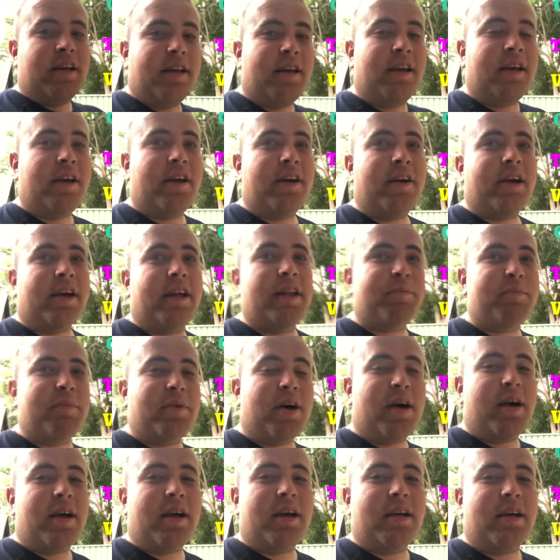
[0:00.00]
Here at
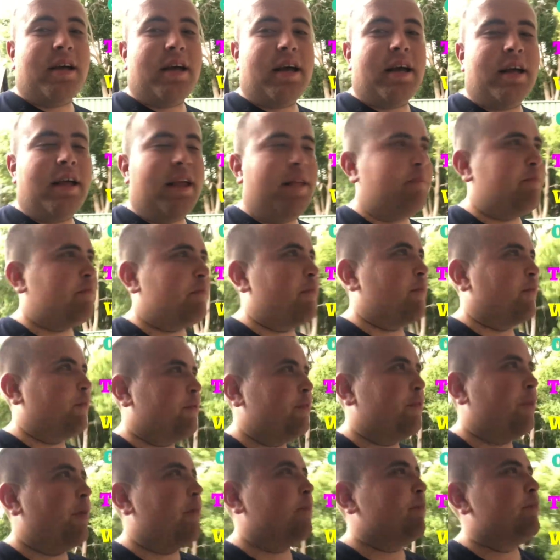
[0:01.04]
my,
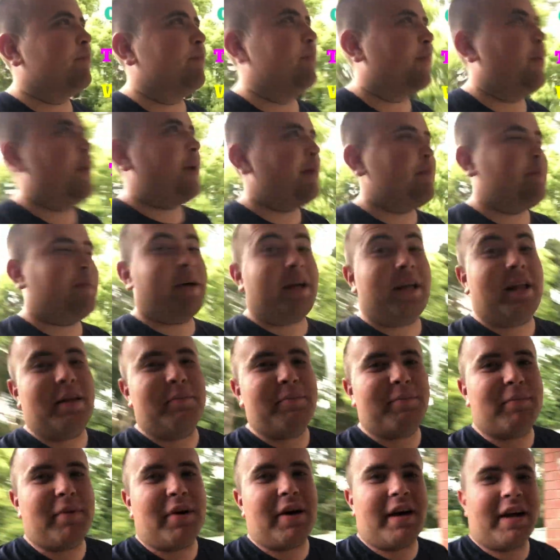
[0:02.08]

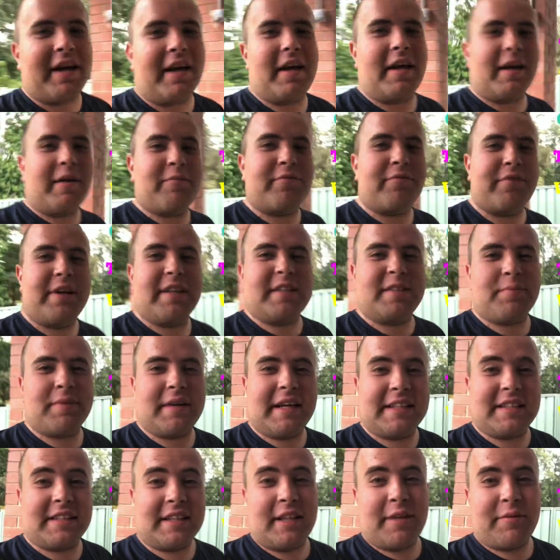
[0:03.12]
my friend's
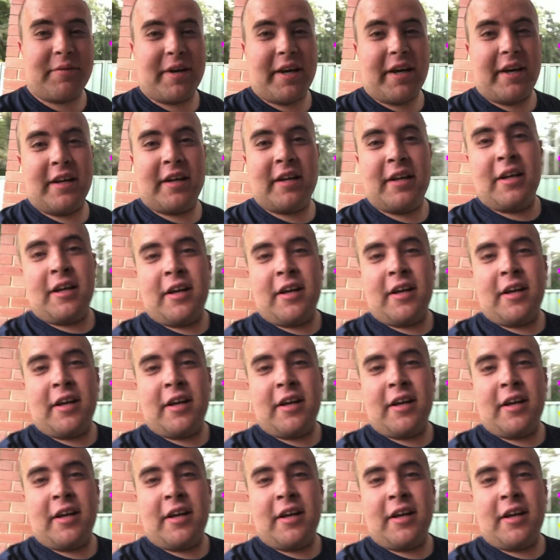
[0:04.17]
place anyway.